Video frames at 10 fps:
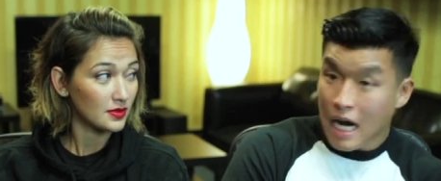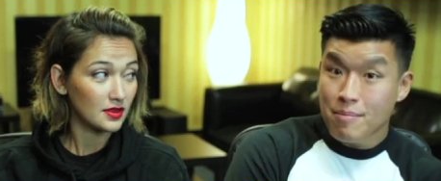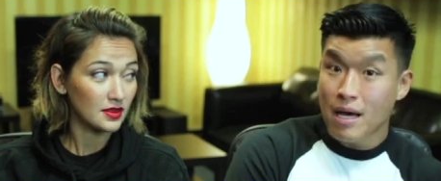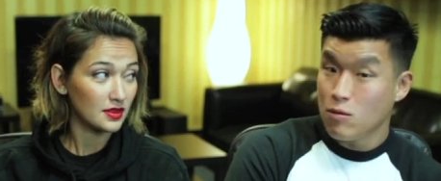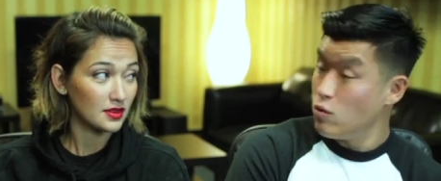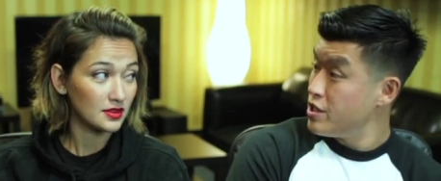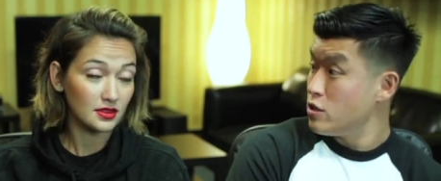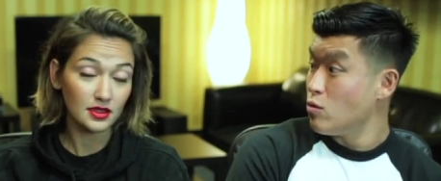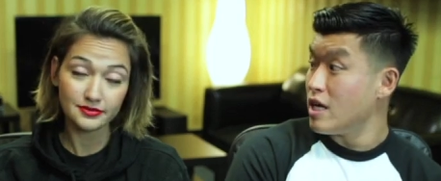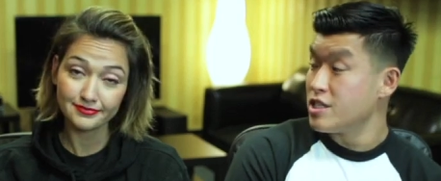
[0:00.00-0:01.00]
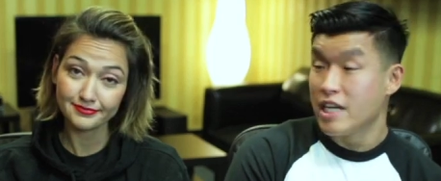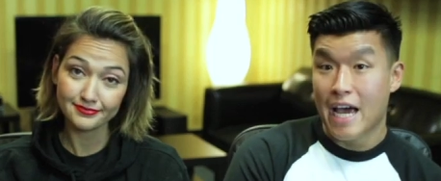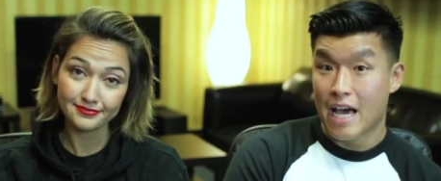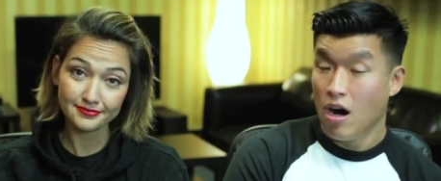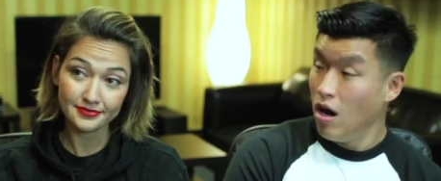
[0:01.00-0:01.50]
Speaker 1: I'm not wishy-washy
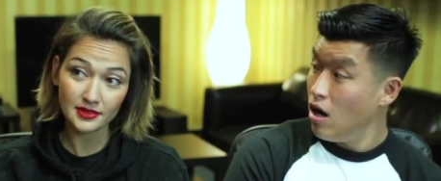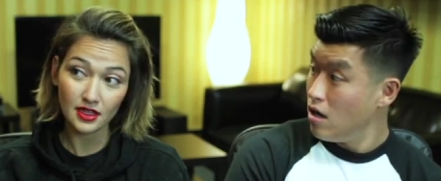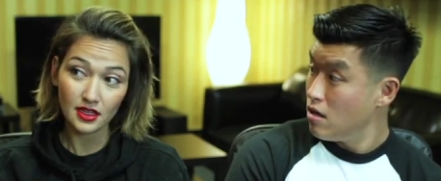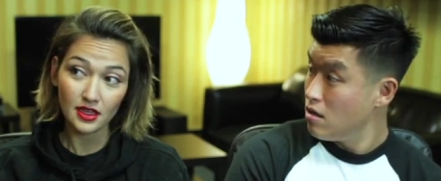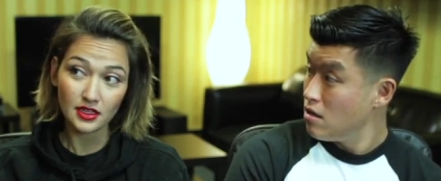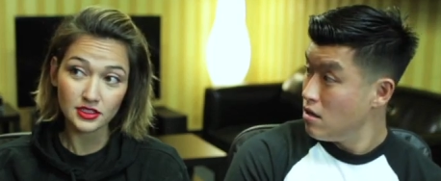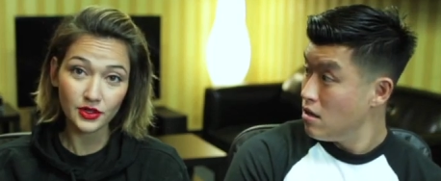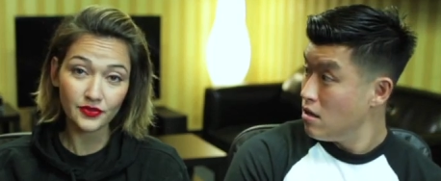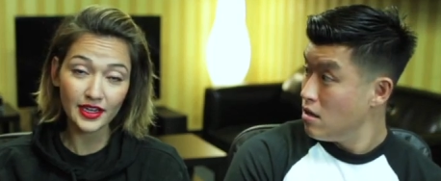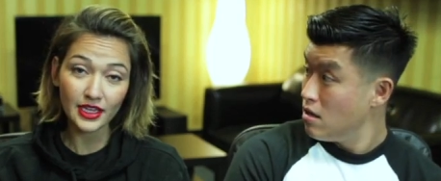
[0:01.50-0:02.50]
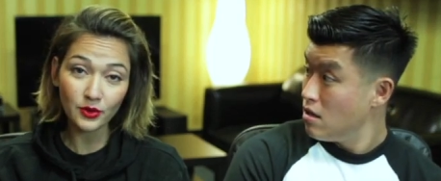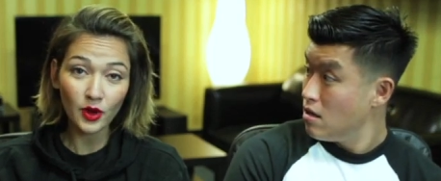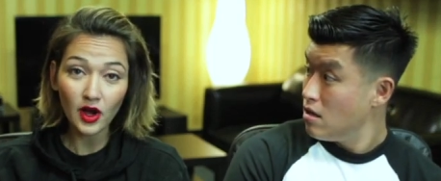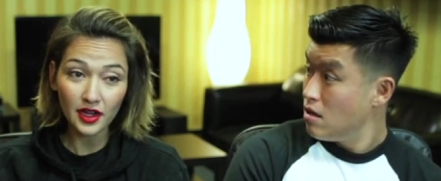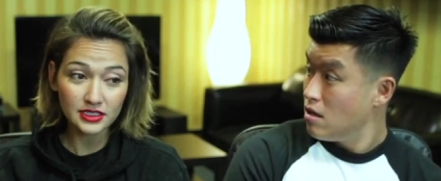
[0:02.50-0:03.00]
at all. So
Speaker 2: if I get it
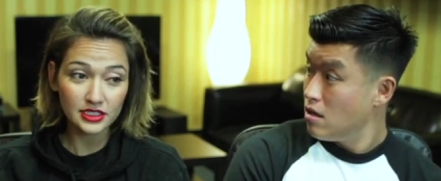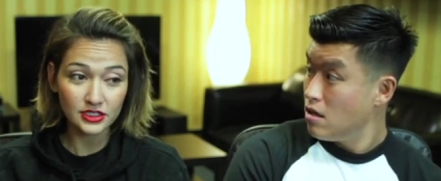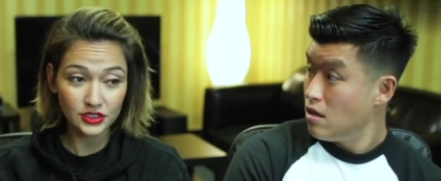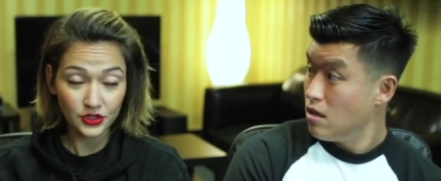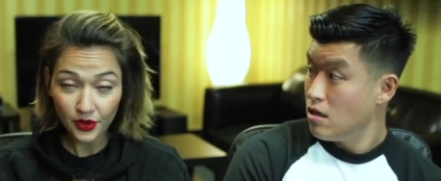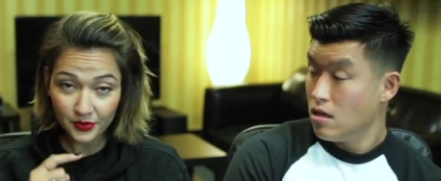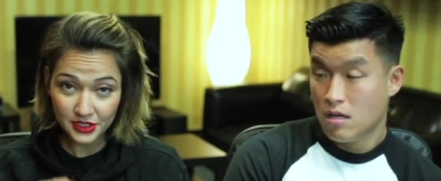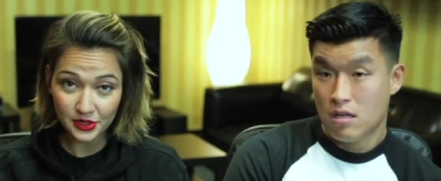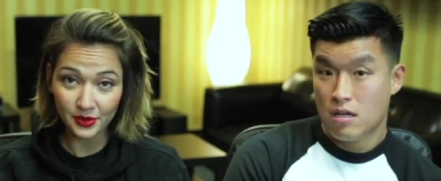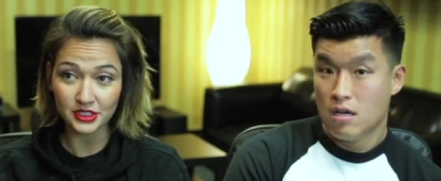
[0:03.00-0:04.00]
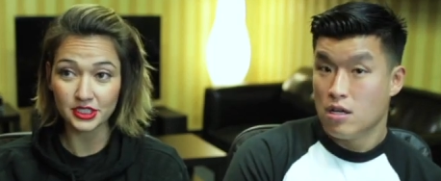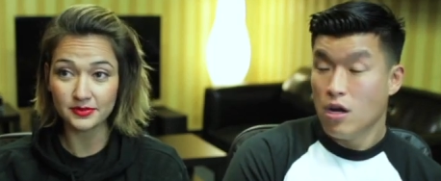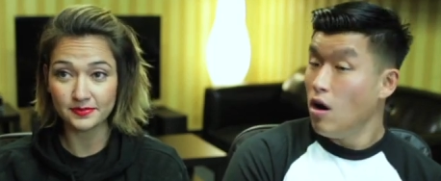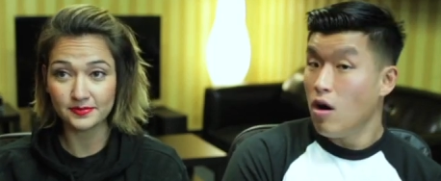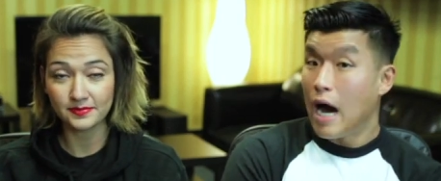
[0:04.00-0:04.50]
wrong, it's because you're wishy-washy.
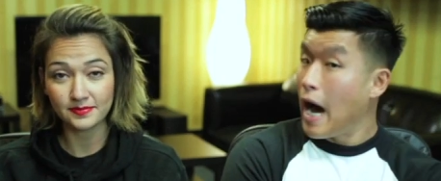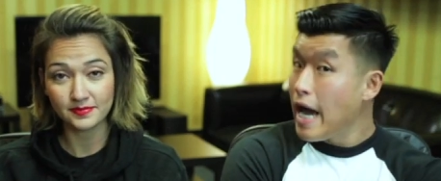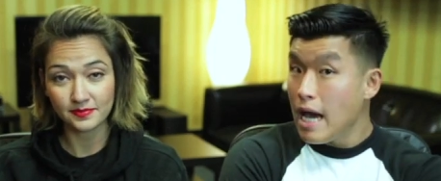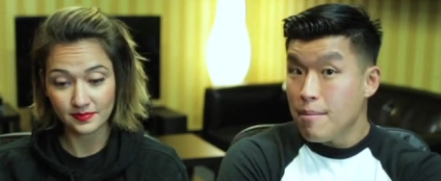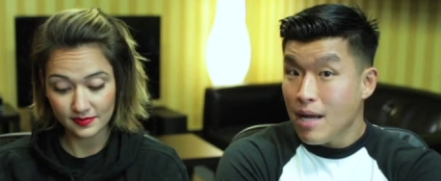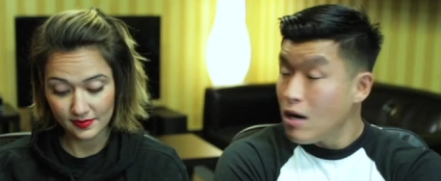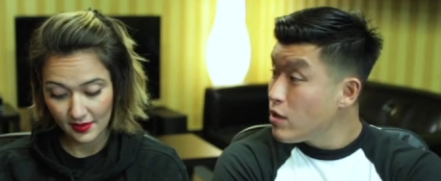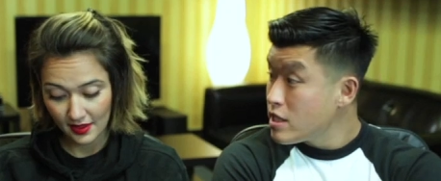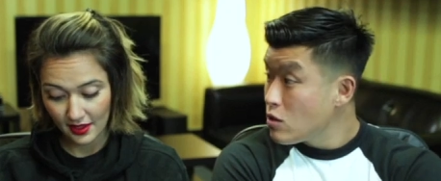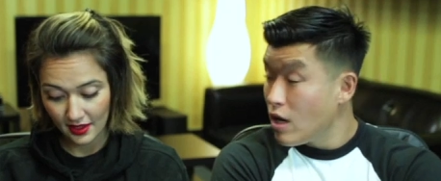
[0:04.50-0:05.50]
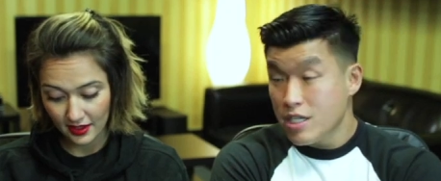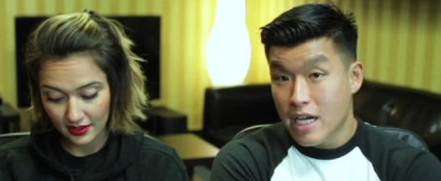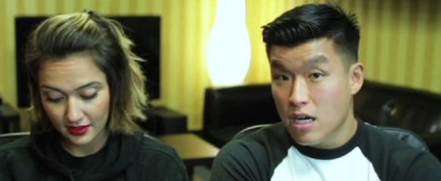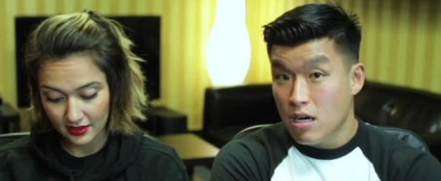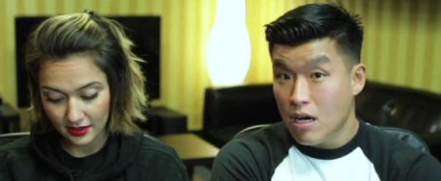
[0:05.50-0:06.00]
Speaker 1: No, I am not wishy-washy
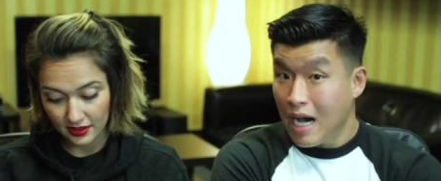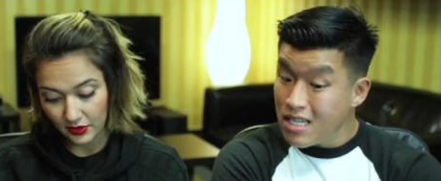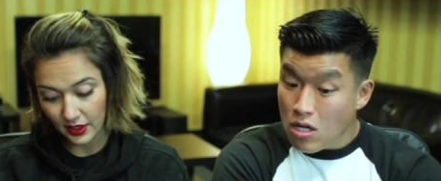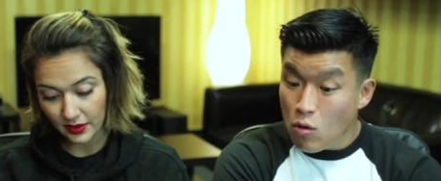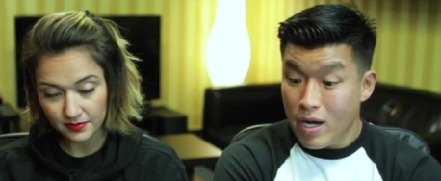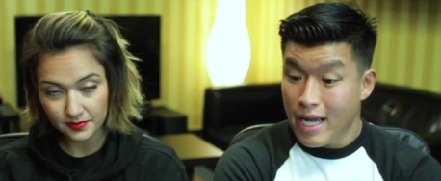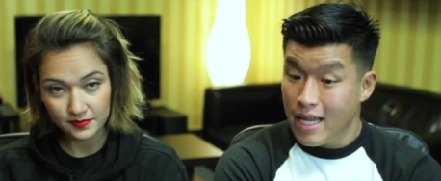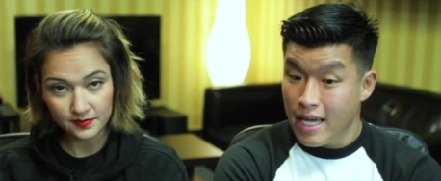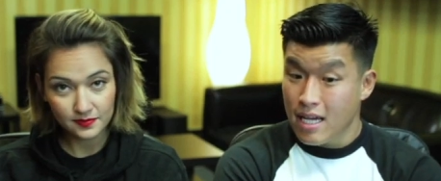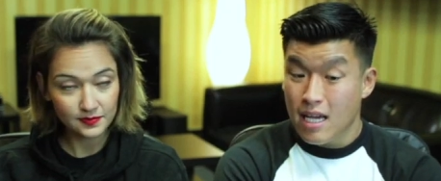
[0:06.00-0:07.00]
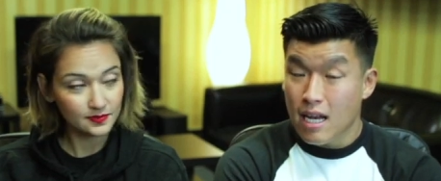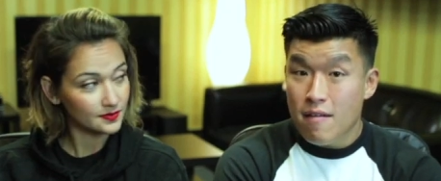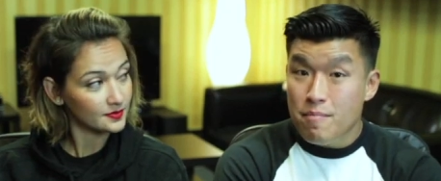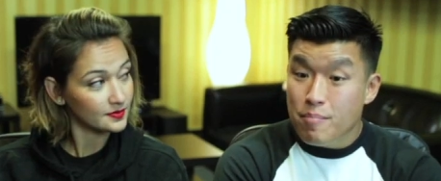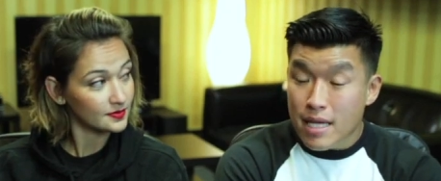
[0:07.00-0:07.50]
at all. I know what I like, and
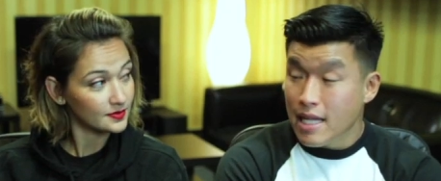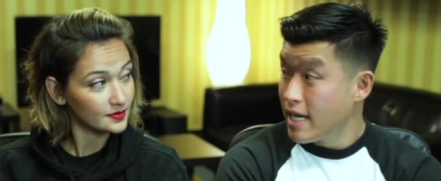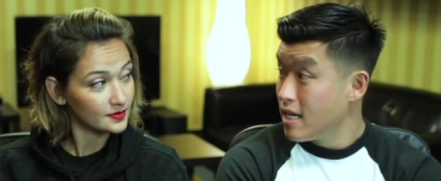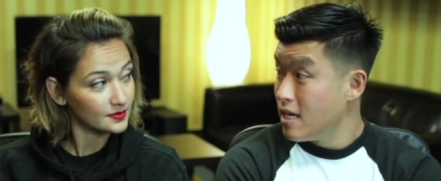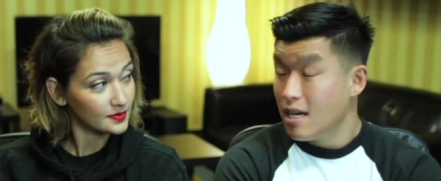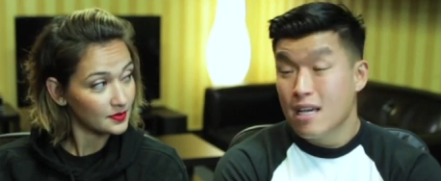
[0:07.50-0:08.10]
I've been liking it